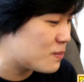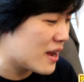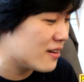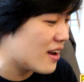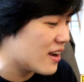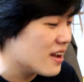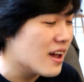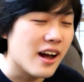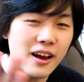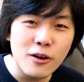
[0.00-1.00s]
Bandai.
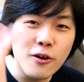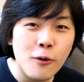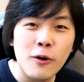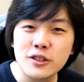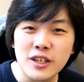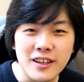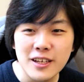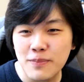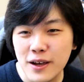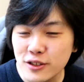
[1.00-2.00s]
I know you're watching
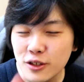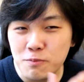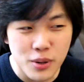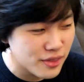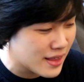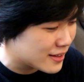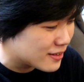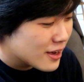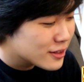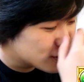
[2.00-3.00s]
this because you put that
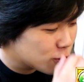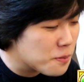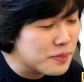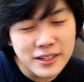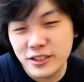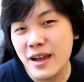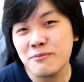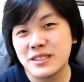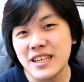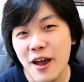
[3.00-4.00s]
stupid
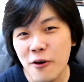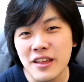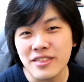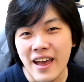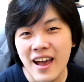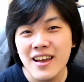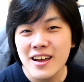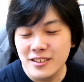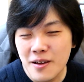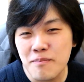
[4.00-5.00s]
gem sale in there to